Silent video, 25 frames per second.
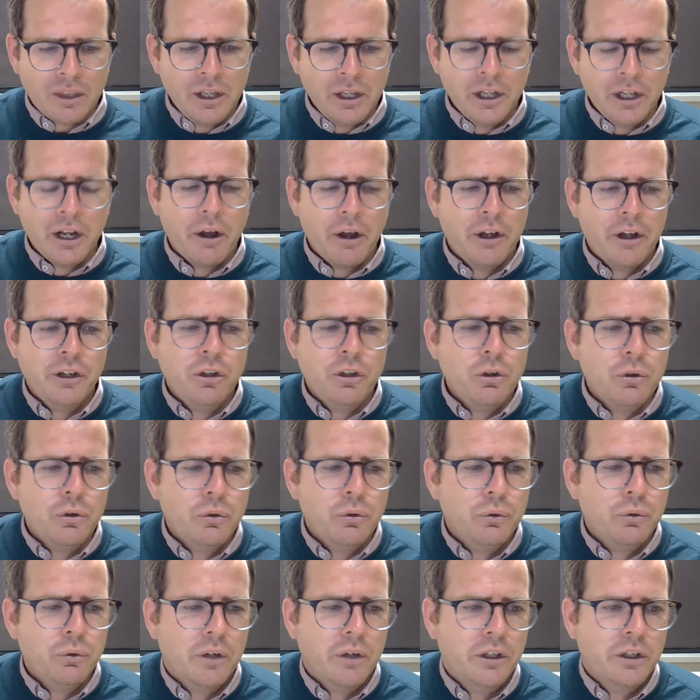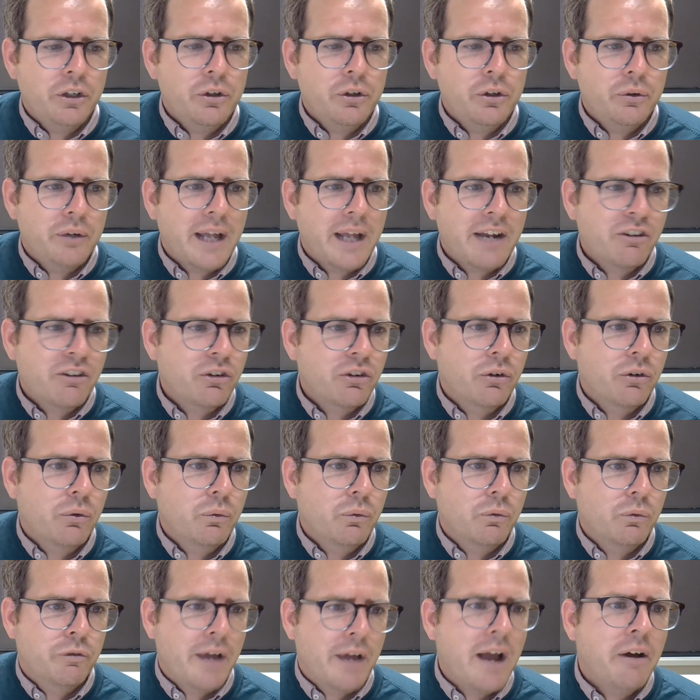you know a new a new
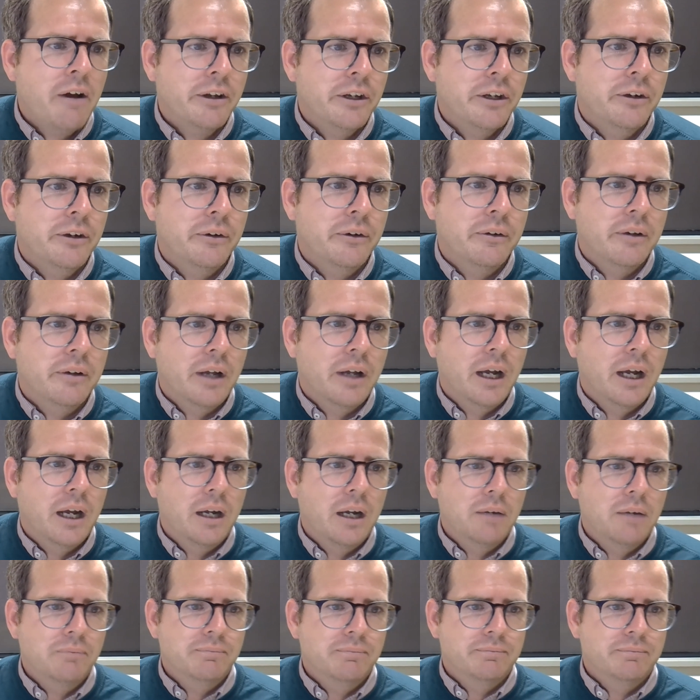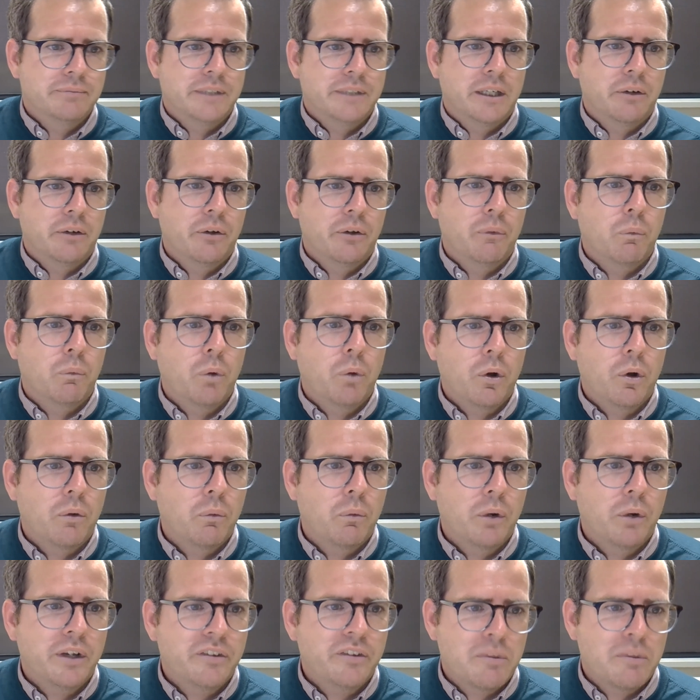national value. Um, you know what
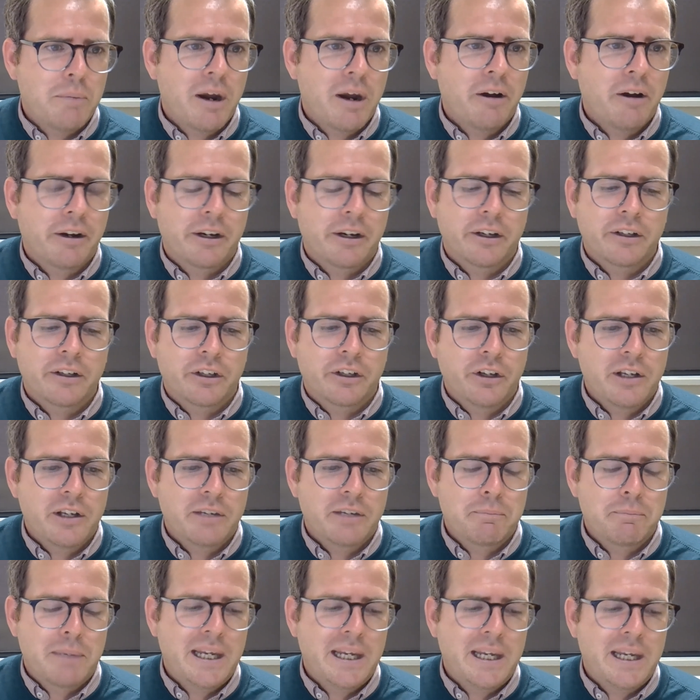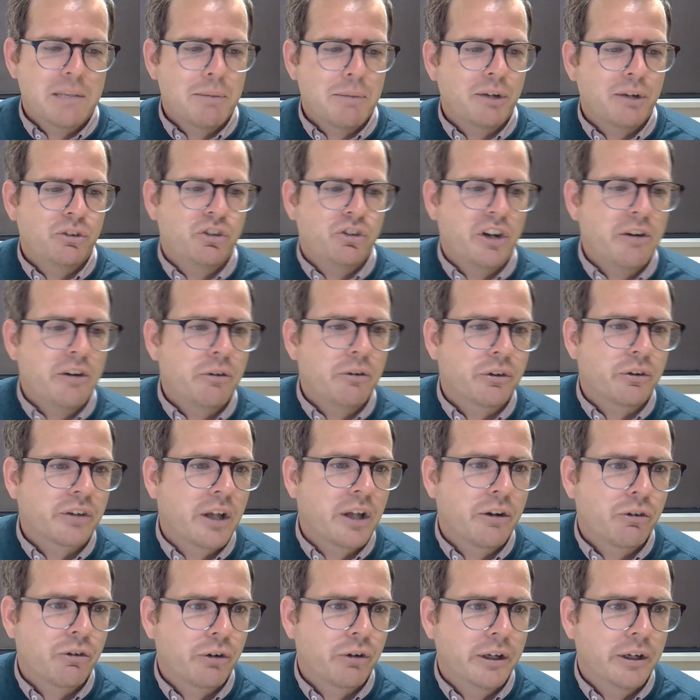what is America? Could it be the most generous
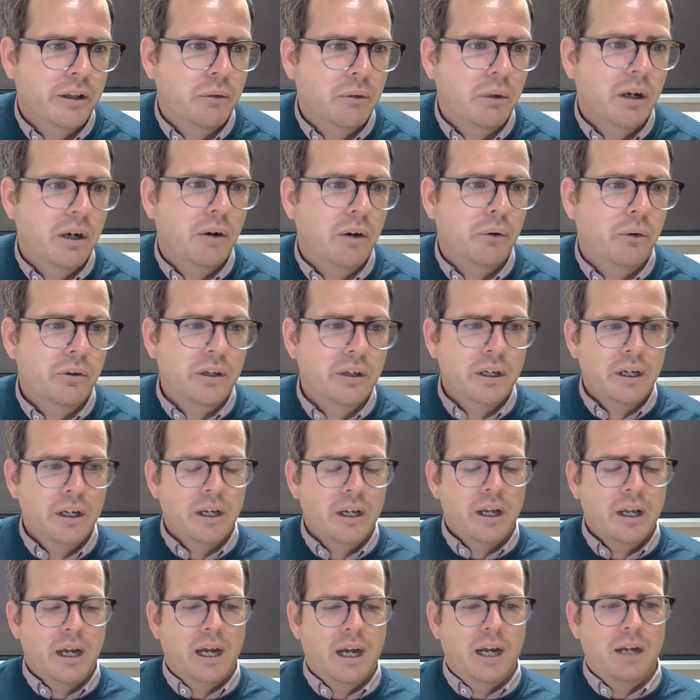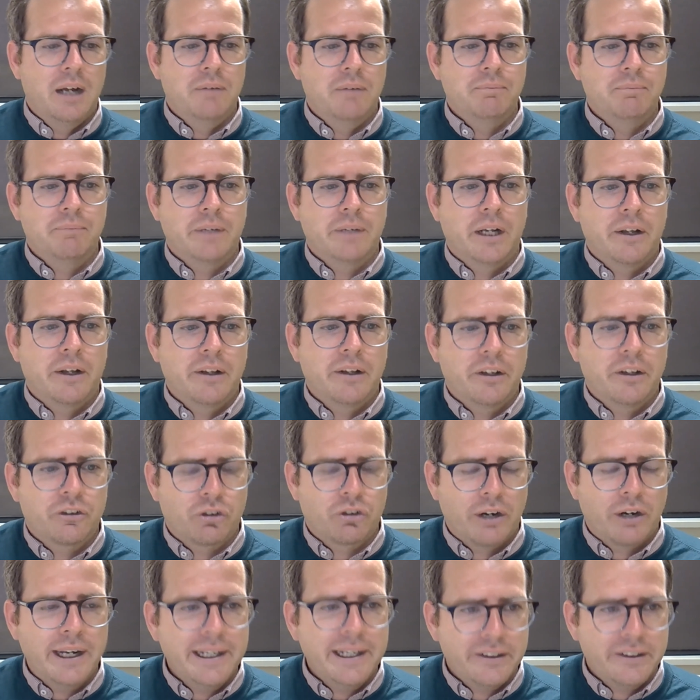country in the world? um, you know,
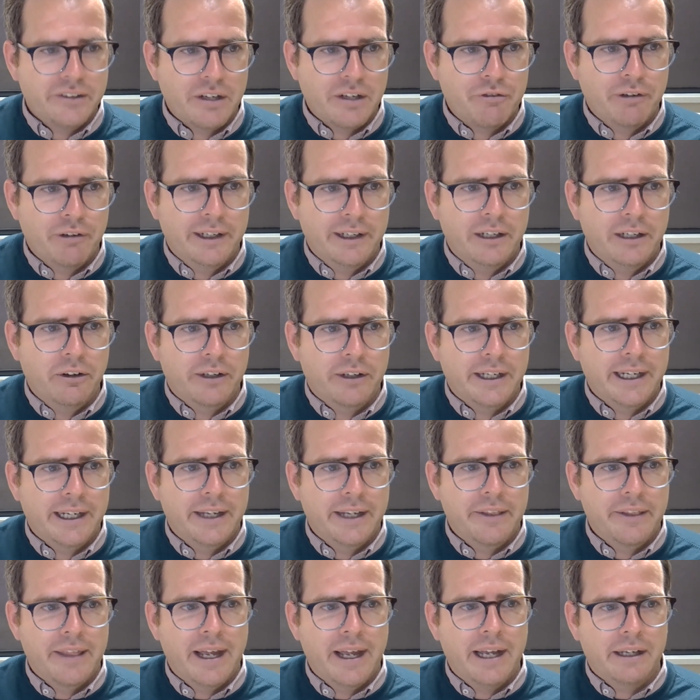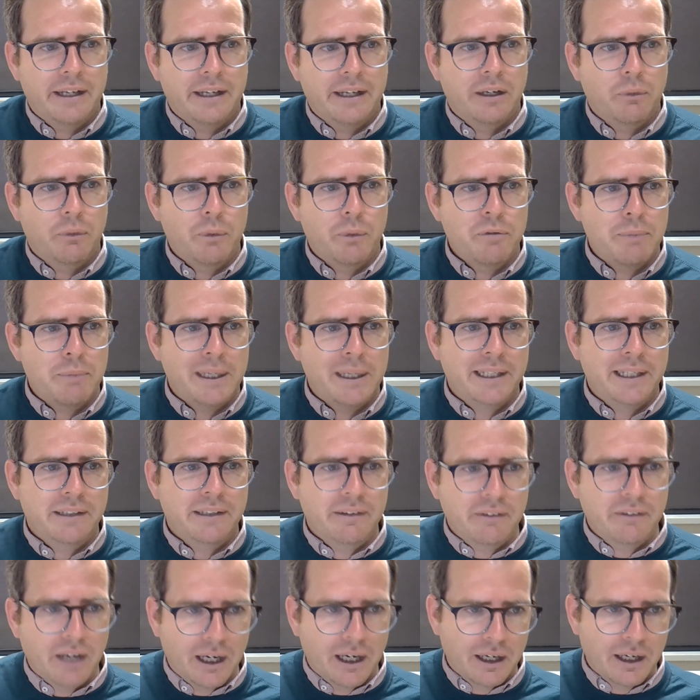Australia is definitely looking at that. You know, we've been
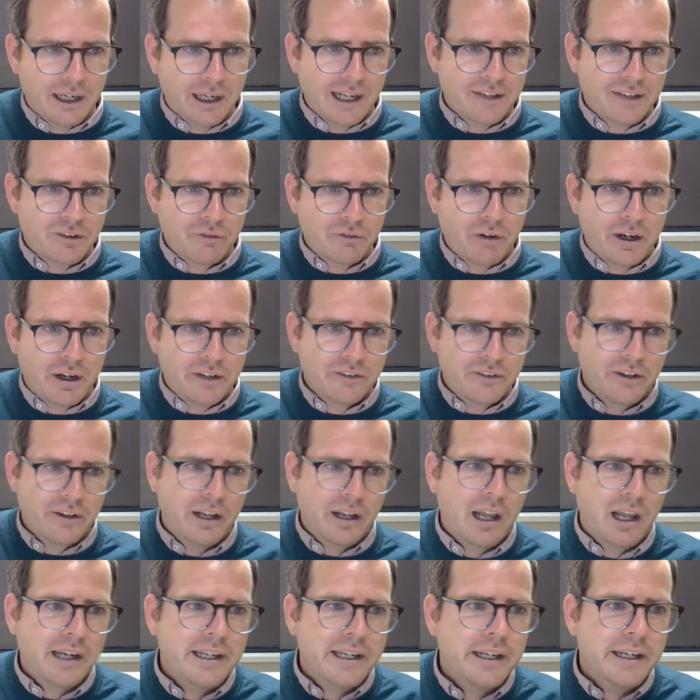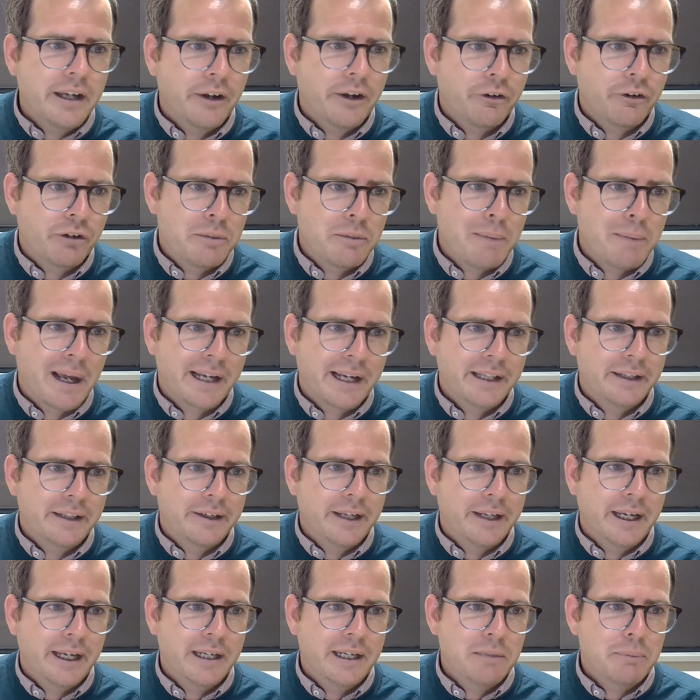uh, classified as the lucky country back in the
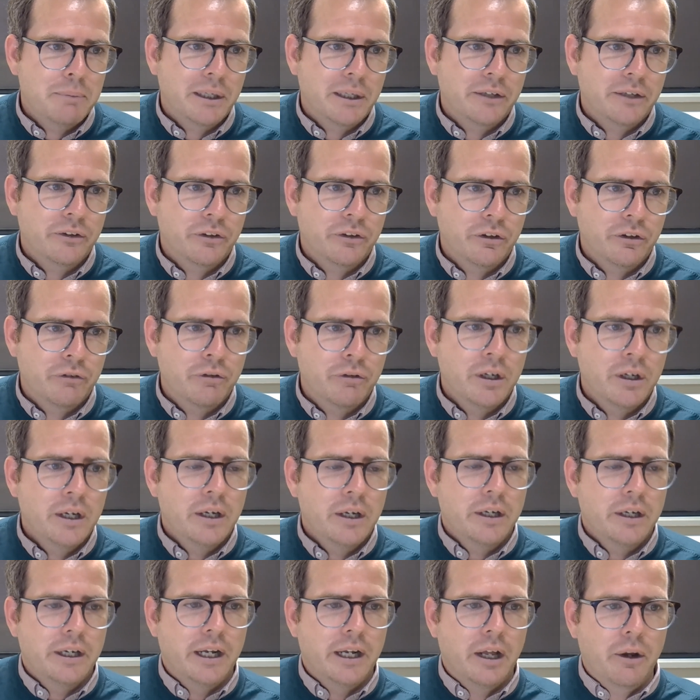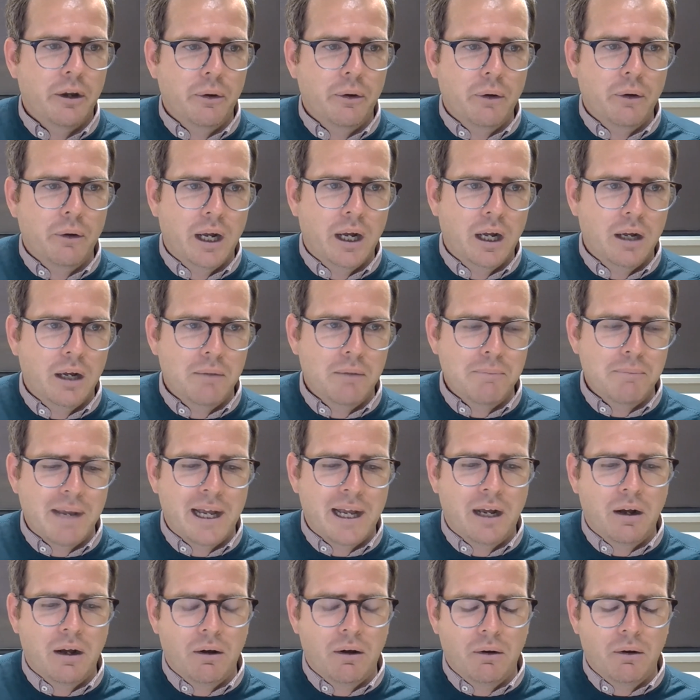day because of, you know, um,
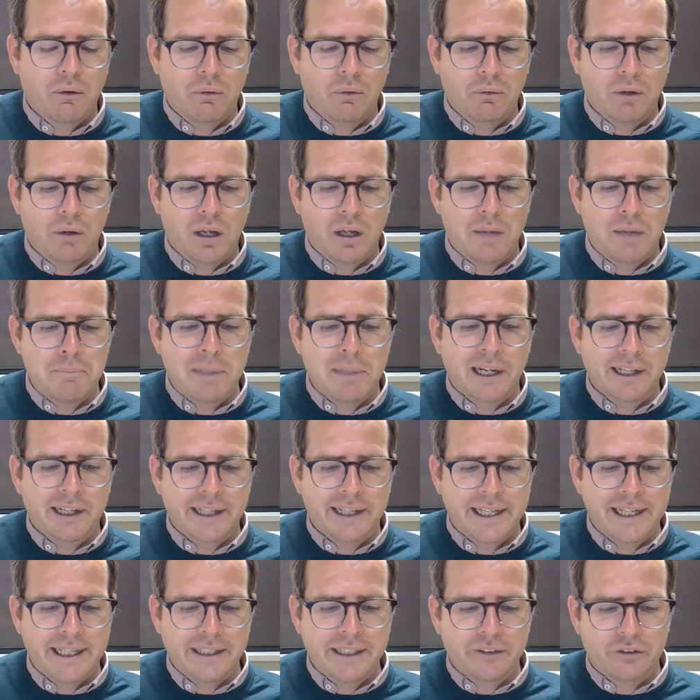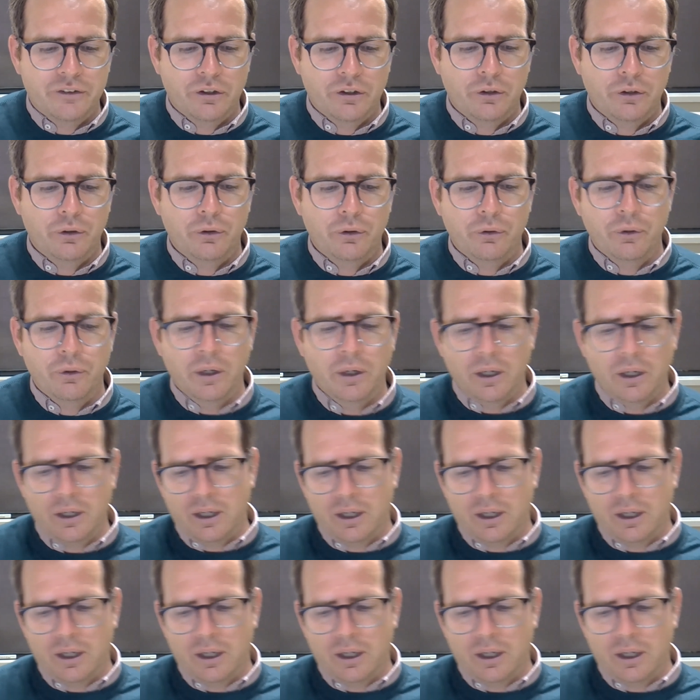our right. ability to,